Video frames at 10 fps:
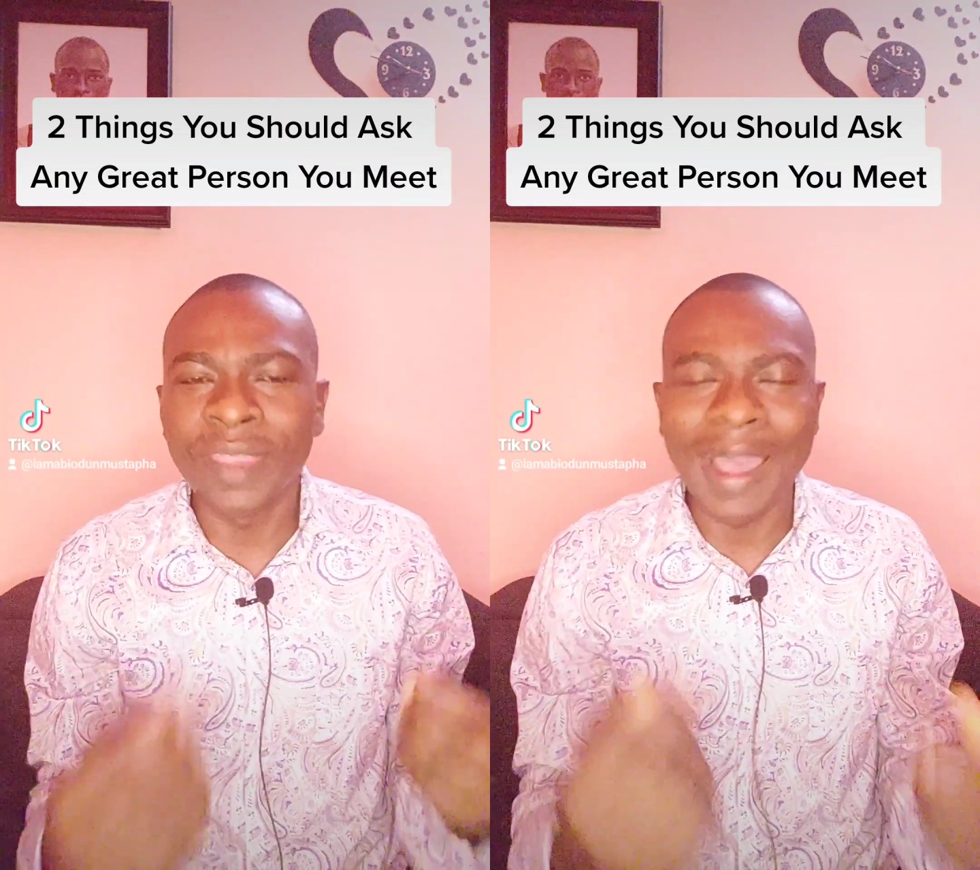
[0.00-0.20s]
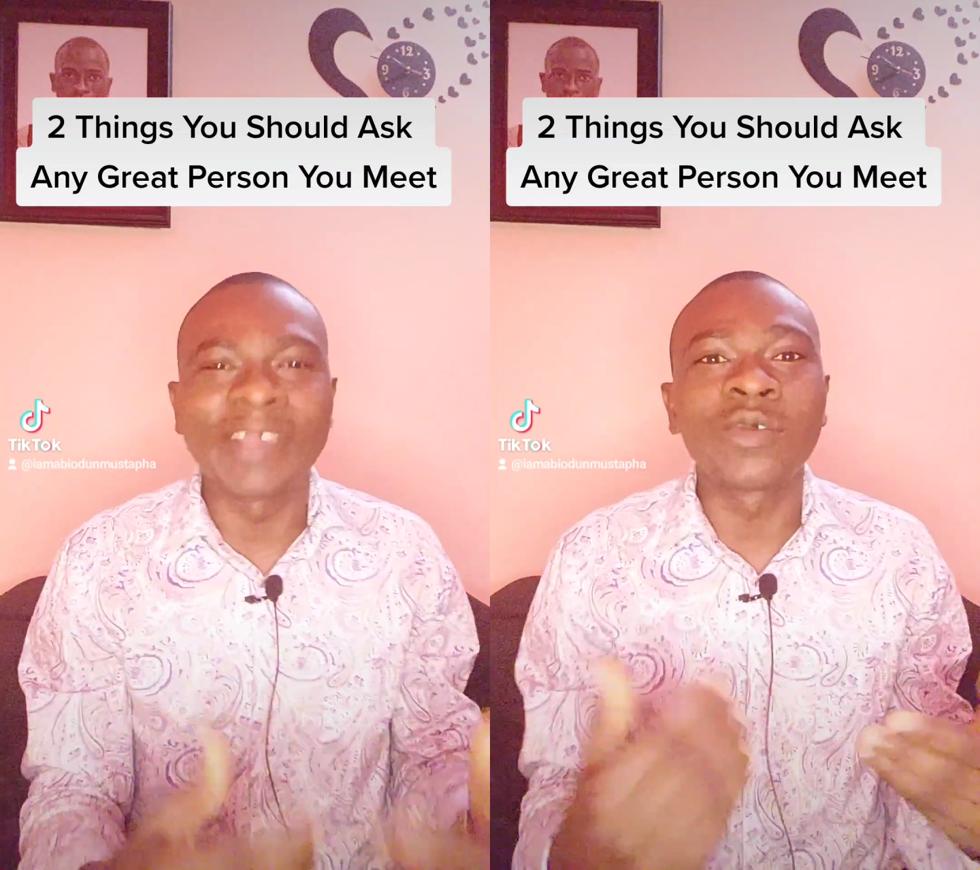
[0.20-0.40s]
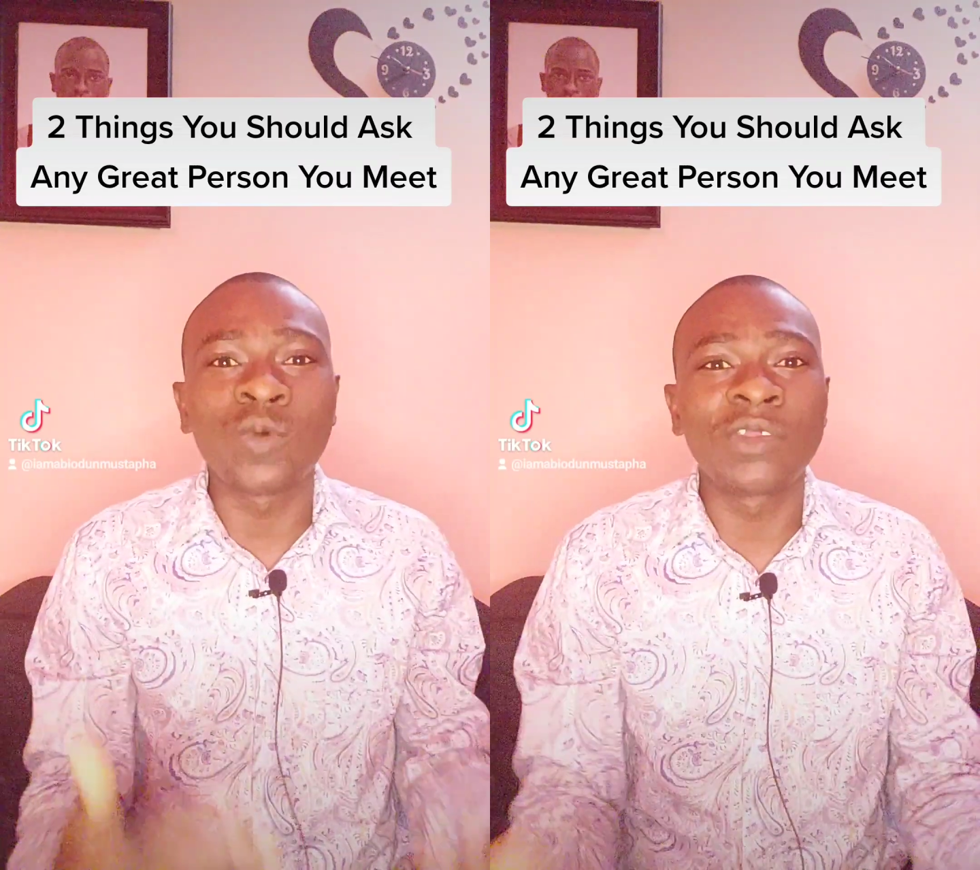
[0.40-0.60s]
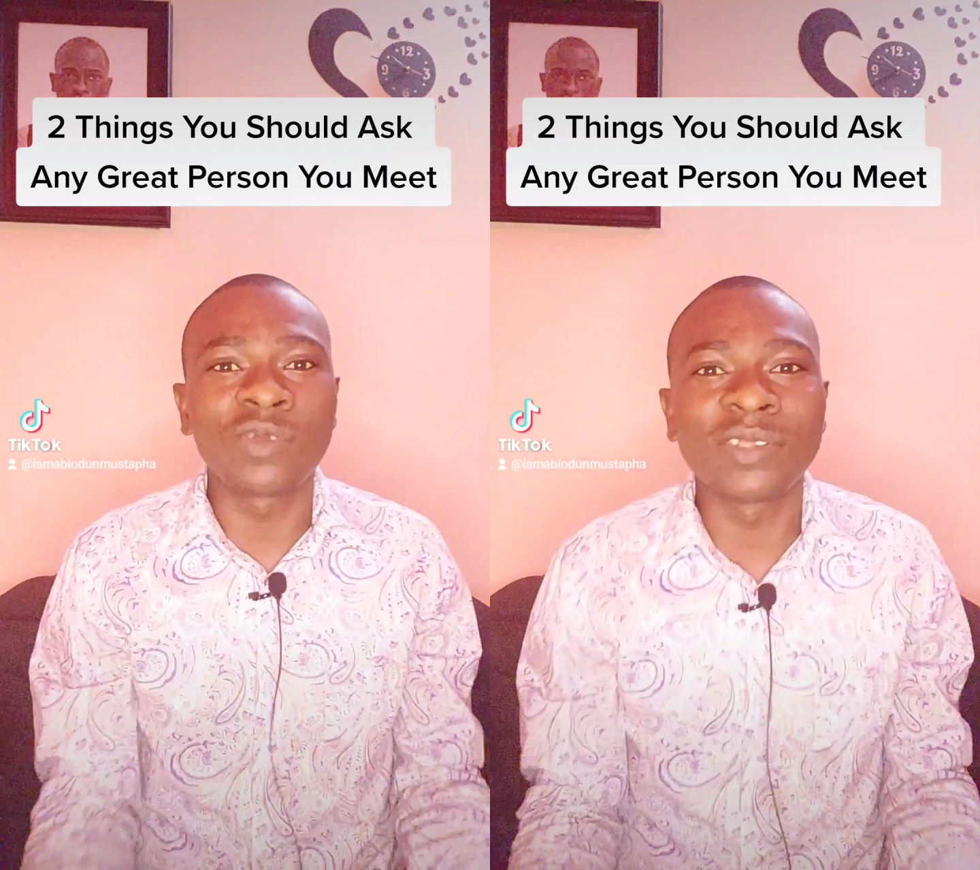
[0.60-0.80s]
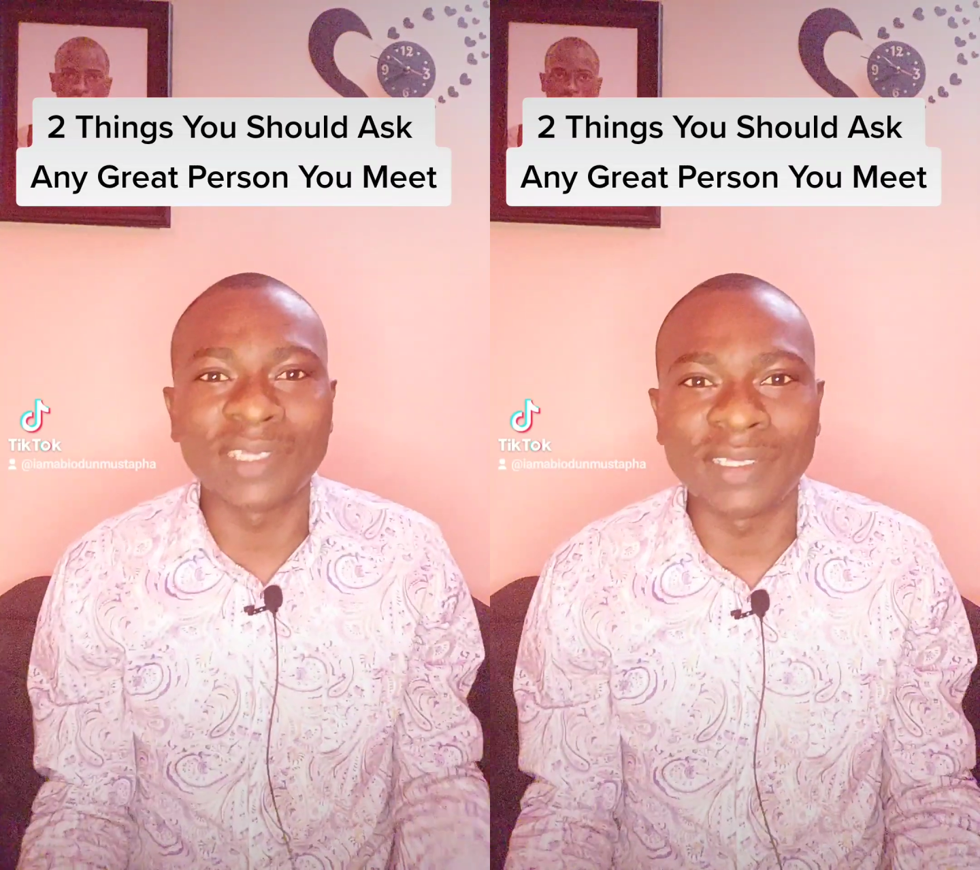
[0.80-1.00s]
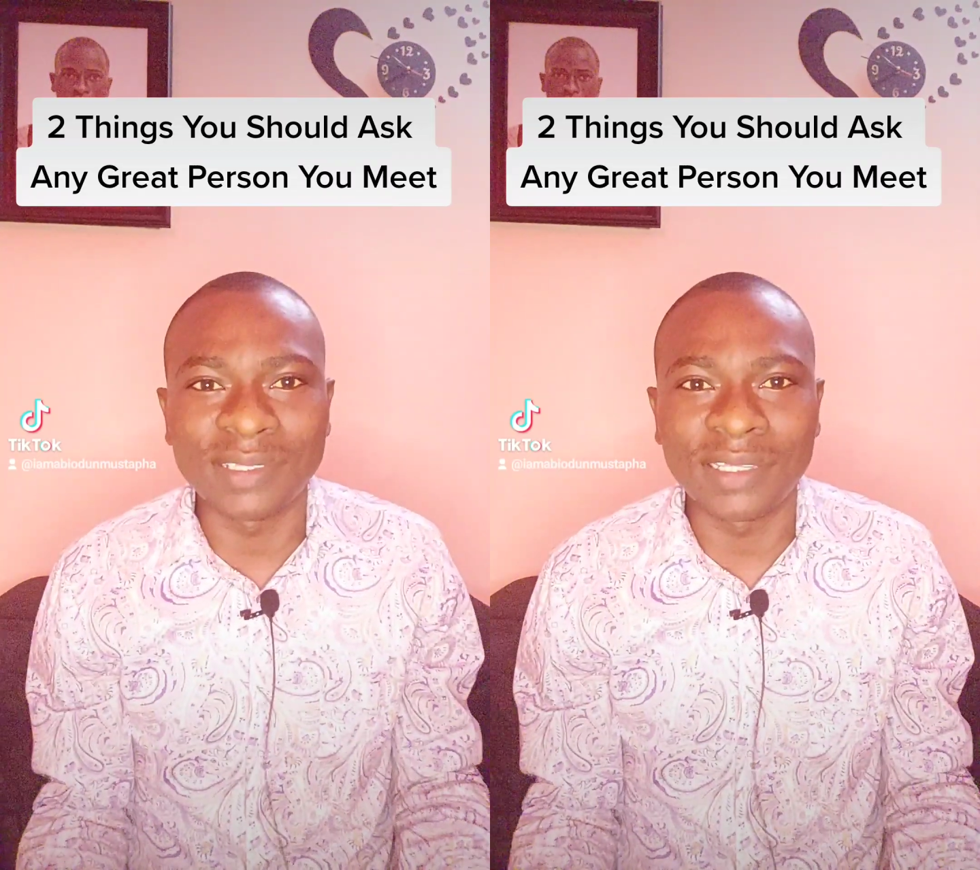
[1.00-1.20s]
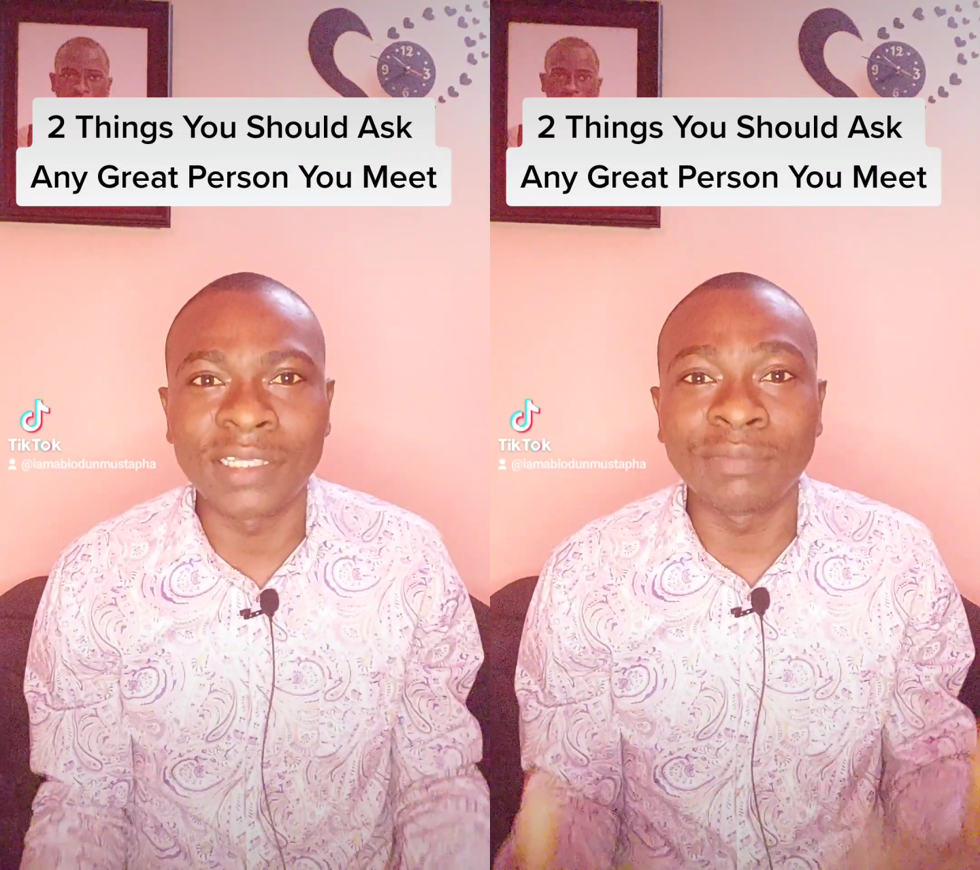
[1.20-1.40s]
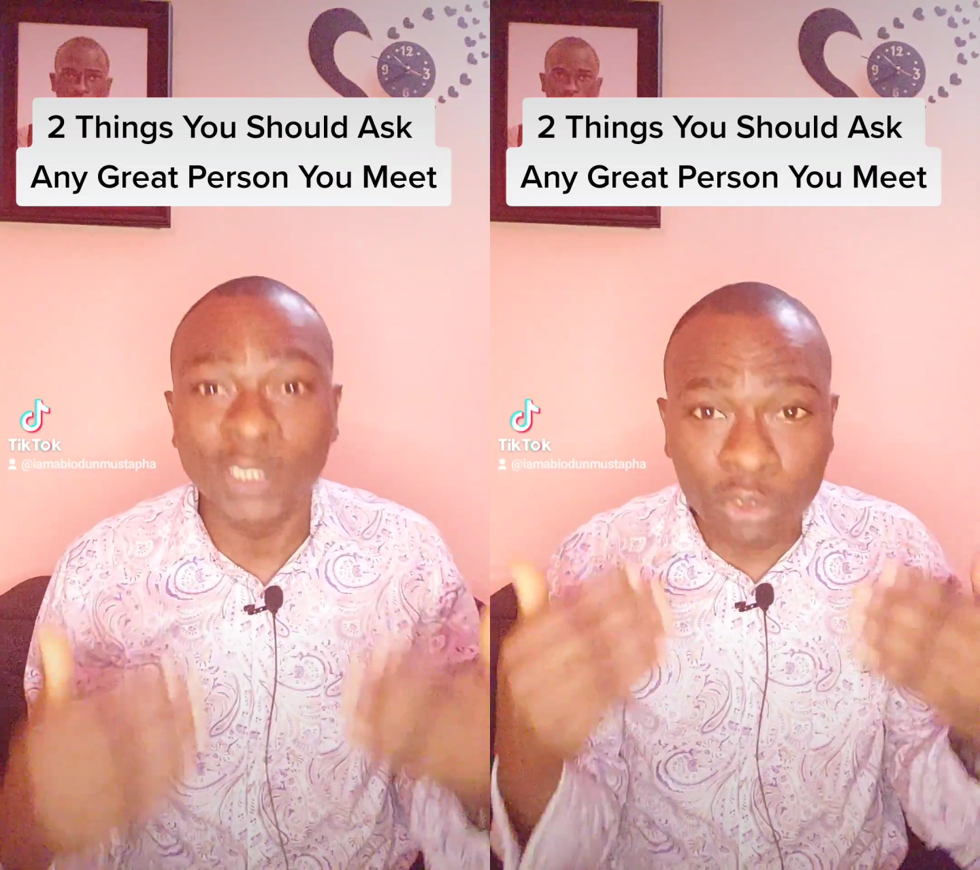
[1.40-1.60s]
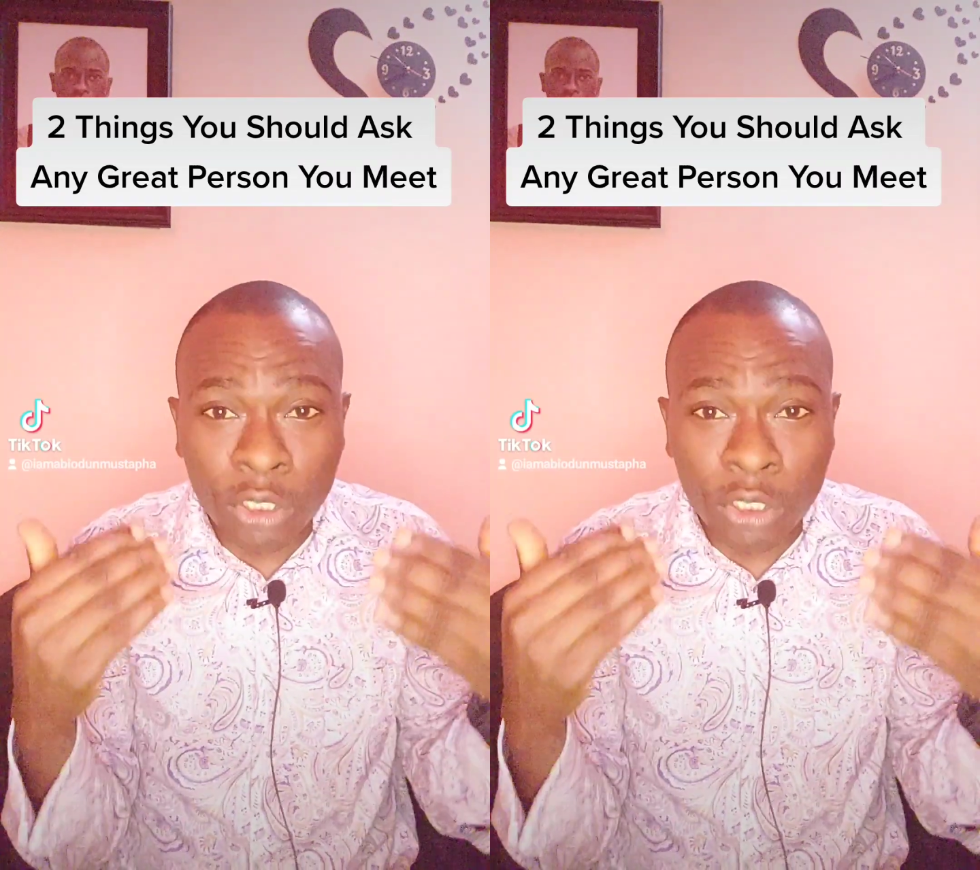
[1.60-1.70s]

Ask questions instead.